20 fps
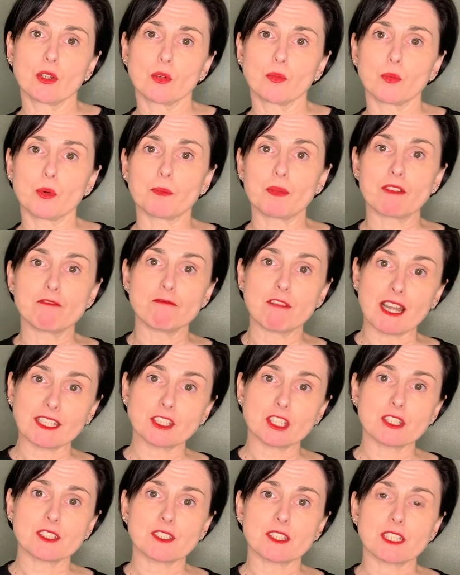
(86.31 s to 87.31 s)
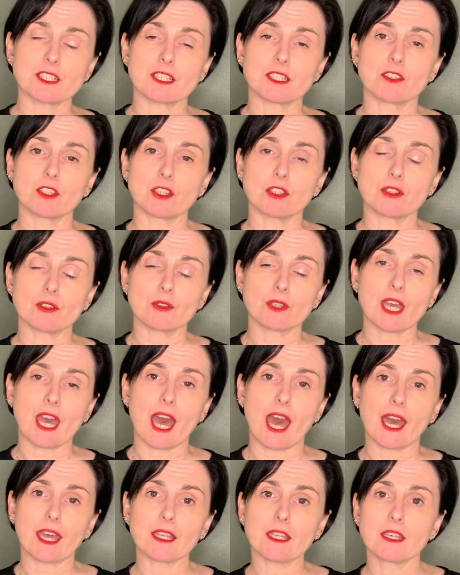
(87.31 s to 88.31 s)
will be registered in the
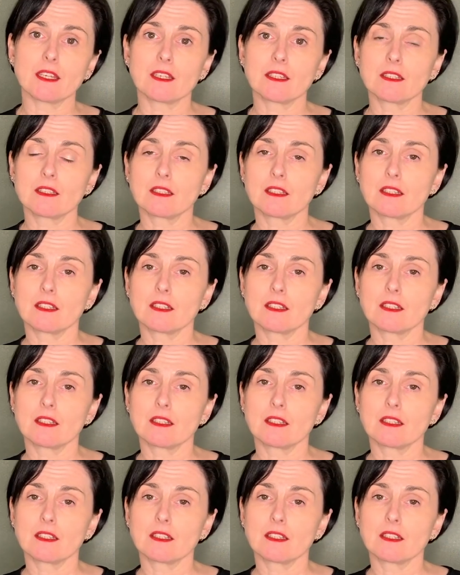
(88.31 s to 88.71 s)
UK